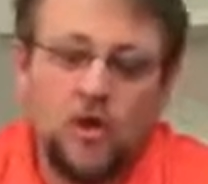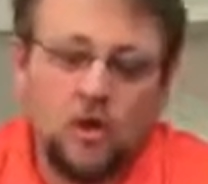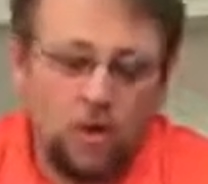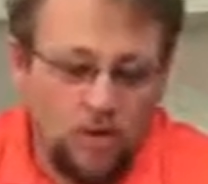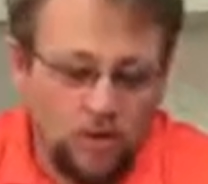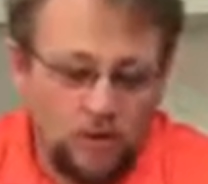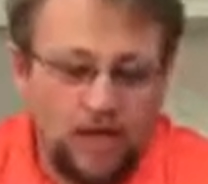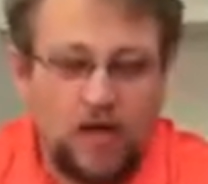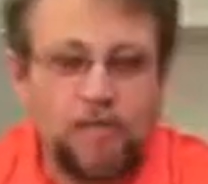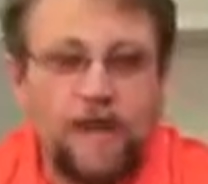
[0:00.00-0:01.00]
or about
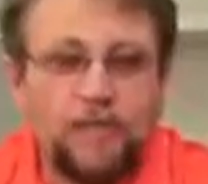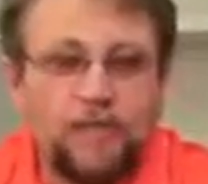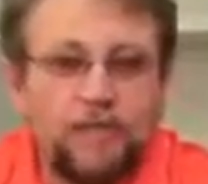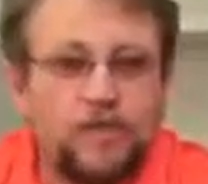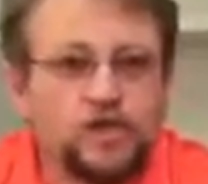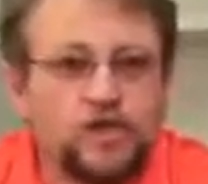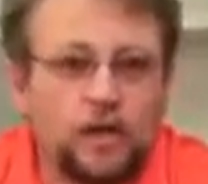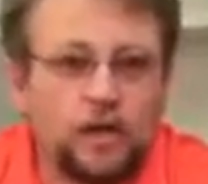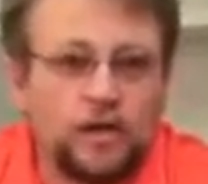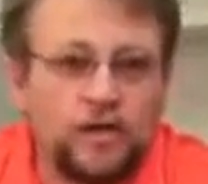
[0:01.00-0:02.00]
our RapidRH
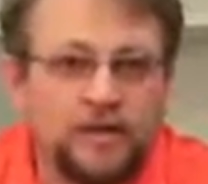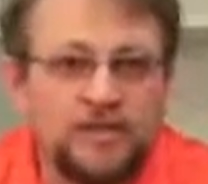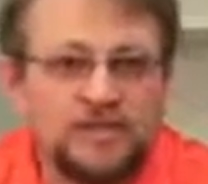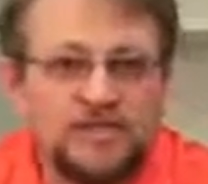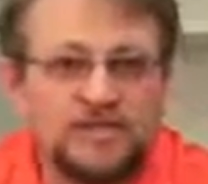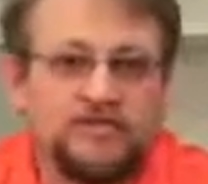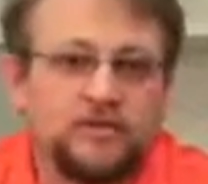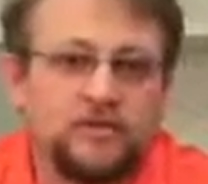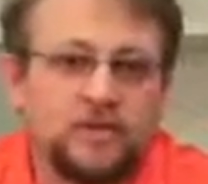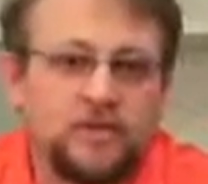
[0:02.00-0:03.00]
product line
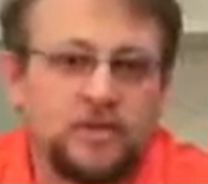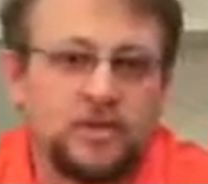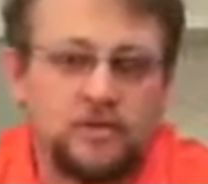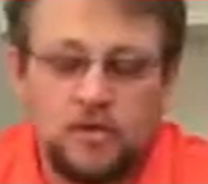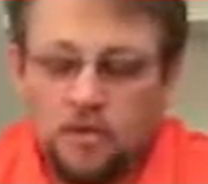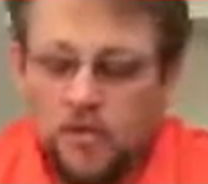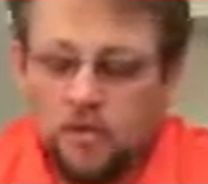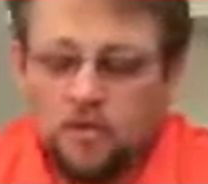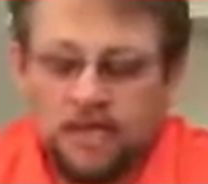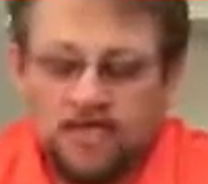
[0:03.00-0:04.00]
specifically. So
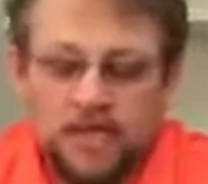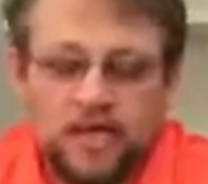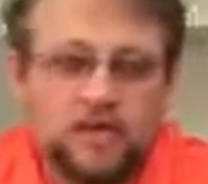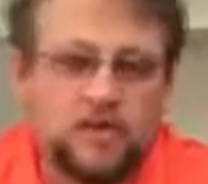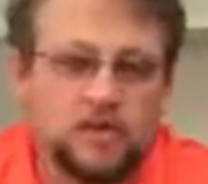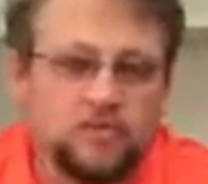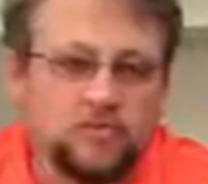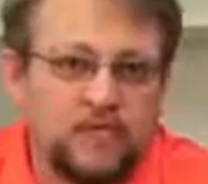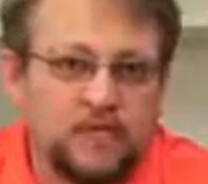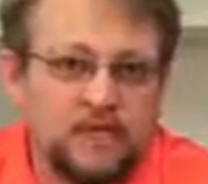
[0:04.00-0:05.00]
what we decided to do is
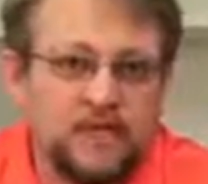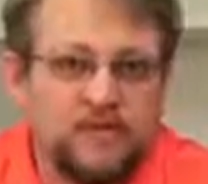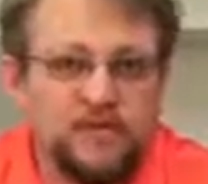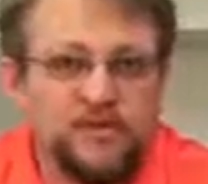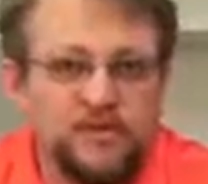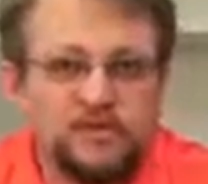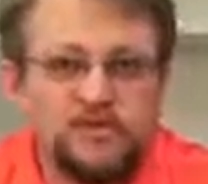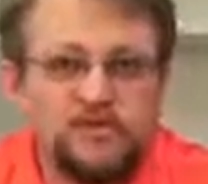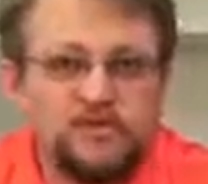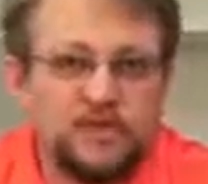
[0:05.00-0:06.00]
break down a few
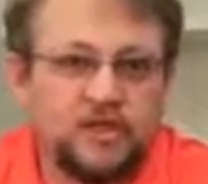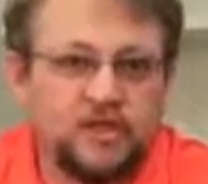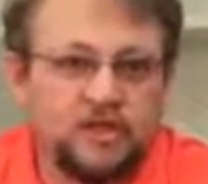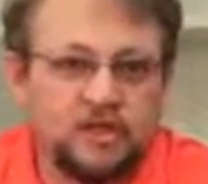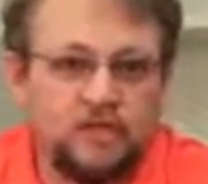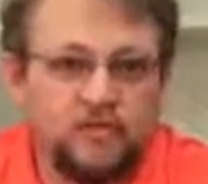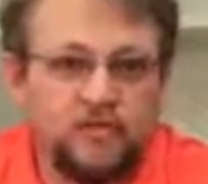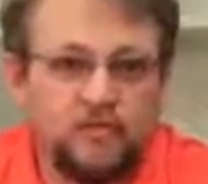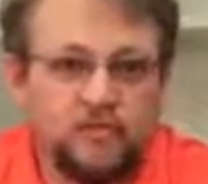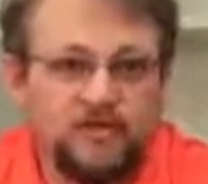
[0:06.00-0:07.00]
different videos
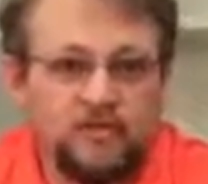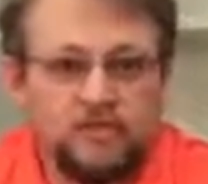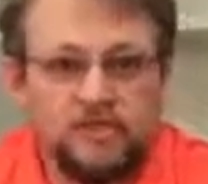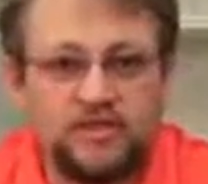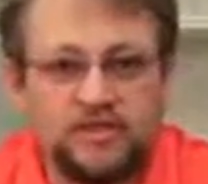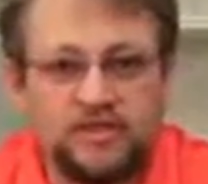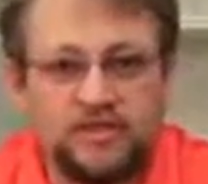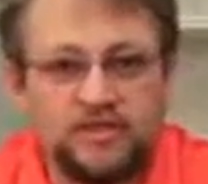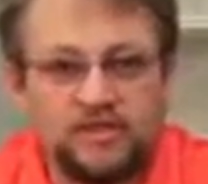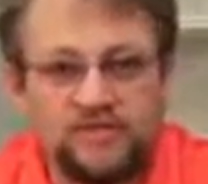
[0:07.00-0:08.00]
with some of the
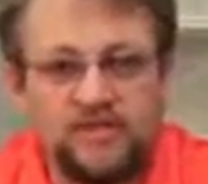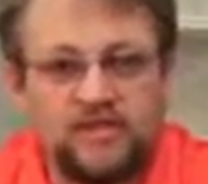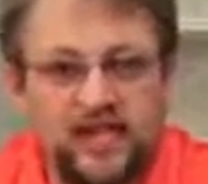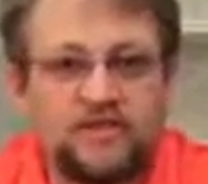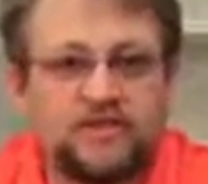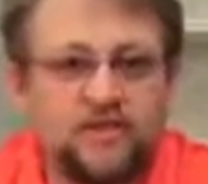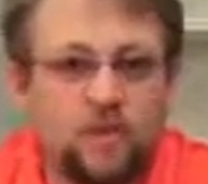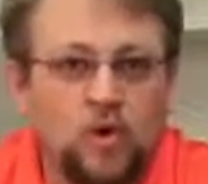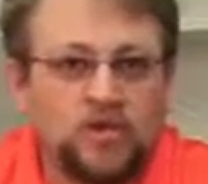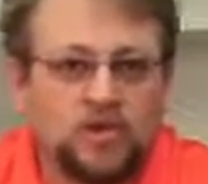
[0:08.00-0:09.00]
different types of
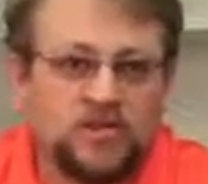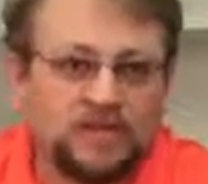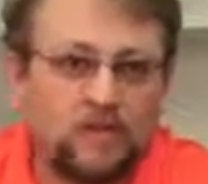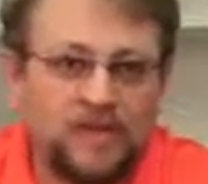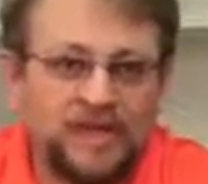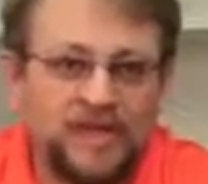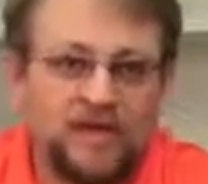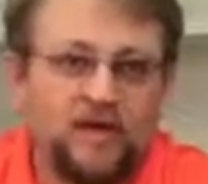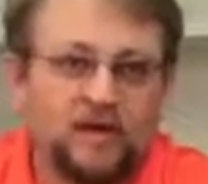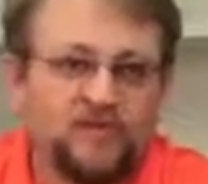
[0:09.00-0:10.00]
questions that we get
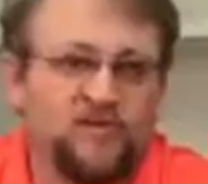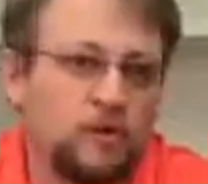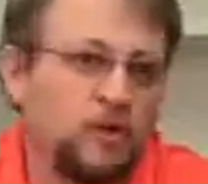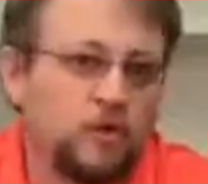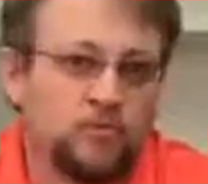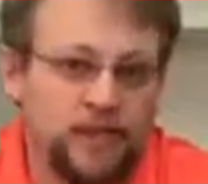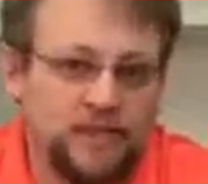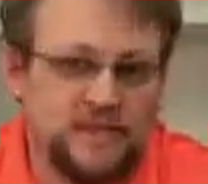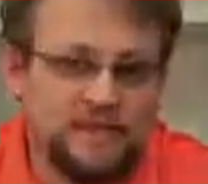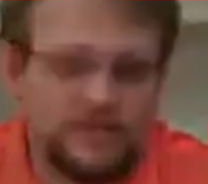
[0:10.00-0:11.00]
on a frequent
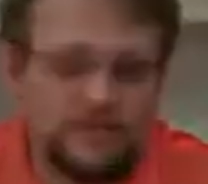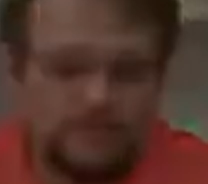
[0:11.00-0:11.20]
basis.